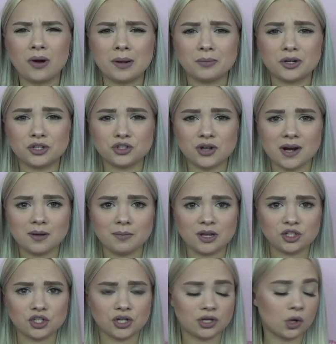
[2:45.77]
Oh, and I'm going to try to
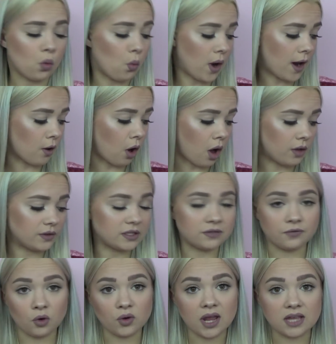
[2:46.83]
mention where all
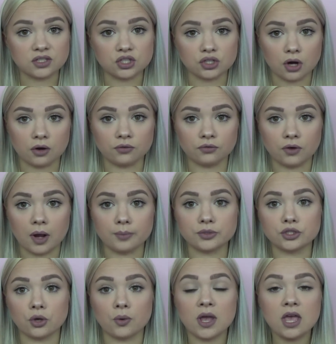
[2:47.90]
these phone cases are from.
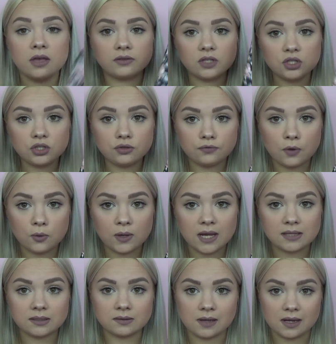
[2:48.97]
So these two phone
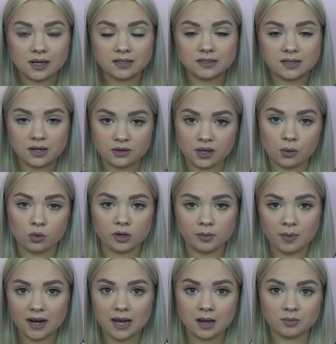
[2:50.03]
cases, like I said, they were in
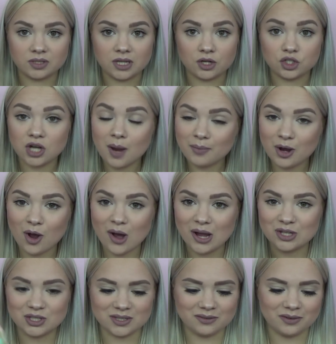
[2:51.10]
my Amazon shopping haul
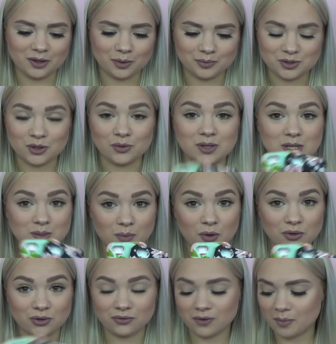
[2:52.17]
I just filmed. So these
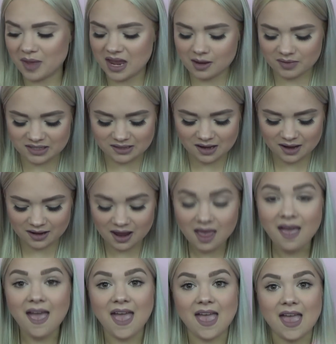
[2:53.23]
both are from Amazon,
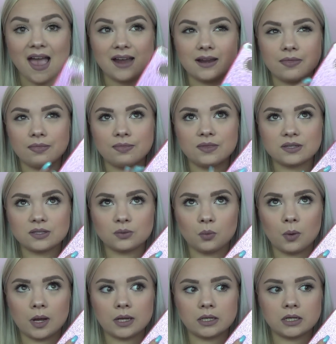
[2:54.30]
and this
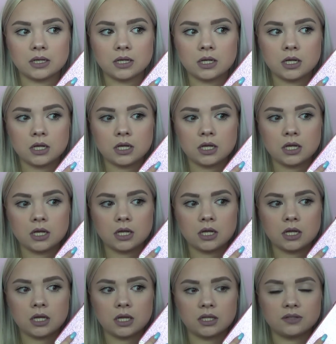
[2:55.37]
one
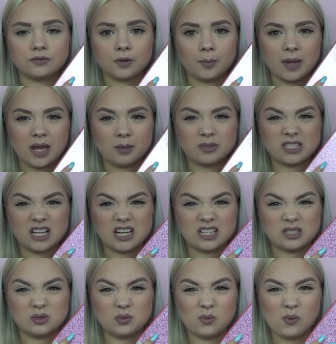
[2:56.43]
is from Amazon
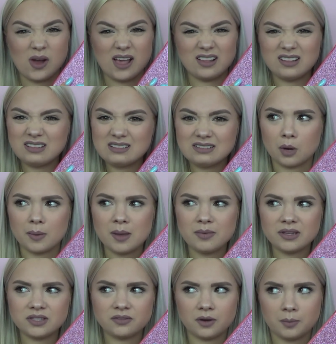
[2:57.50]
as well, or
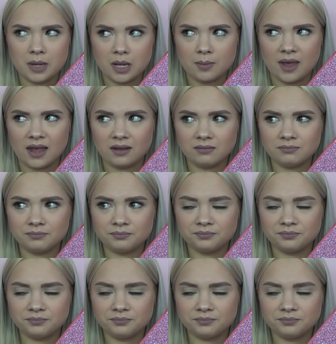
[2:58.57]
maybe it's from eBay.